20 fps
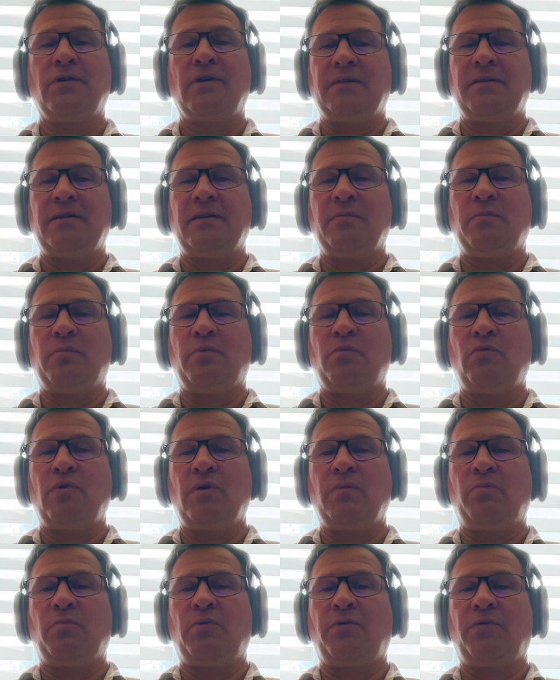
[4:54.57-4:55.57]

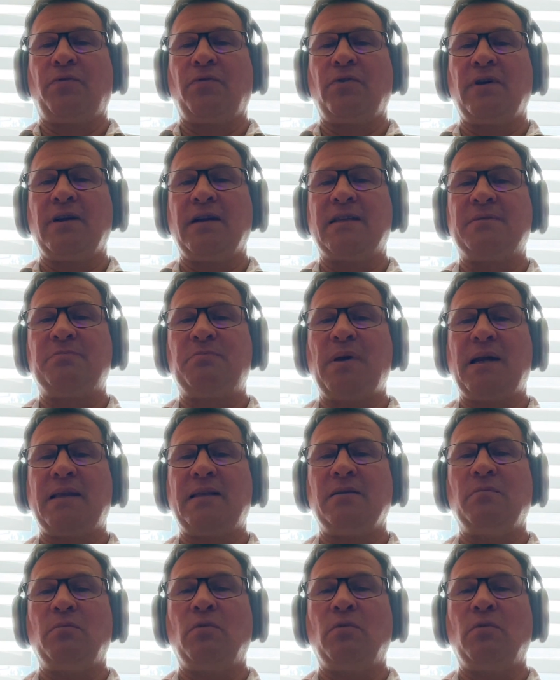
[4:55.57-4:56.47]
and expect a